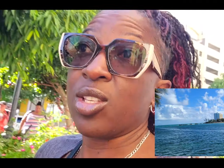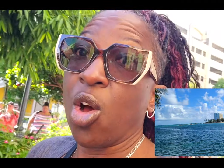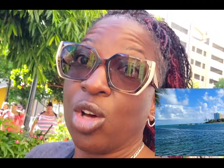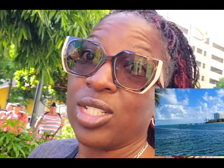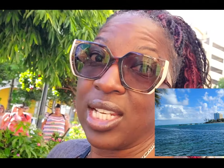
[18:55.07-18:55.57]

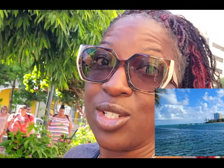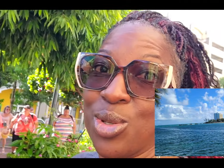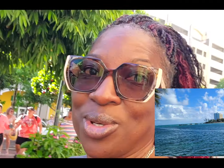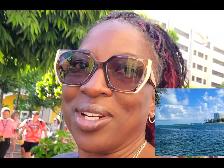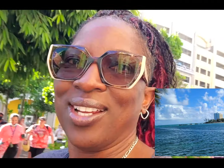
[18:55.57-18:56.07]
all day
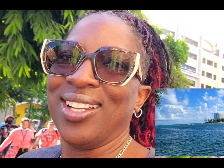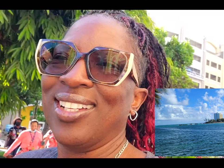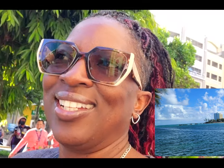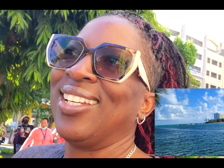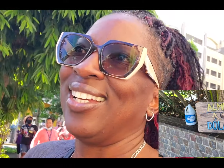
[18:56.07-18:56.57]
tour.
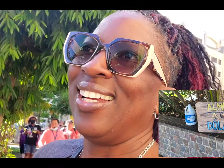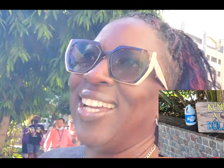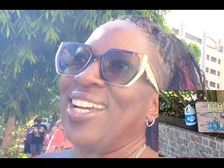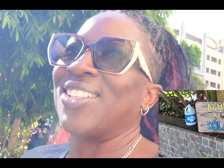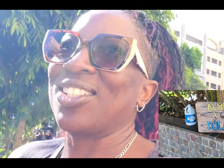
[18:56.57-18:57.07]

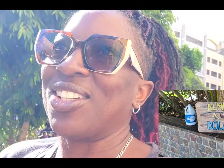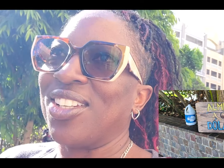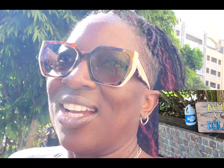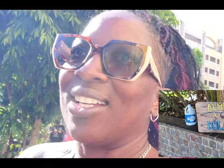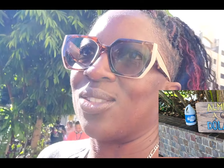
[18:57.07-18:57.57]
I'll show you
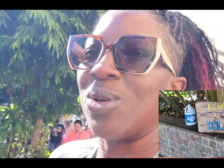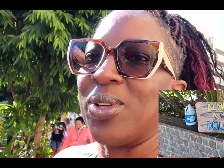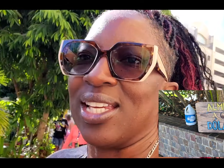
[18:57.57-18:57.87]
guys what we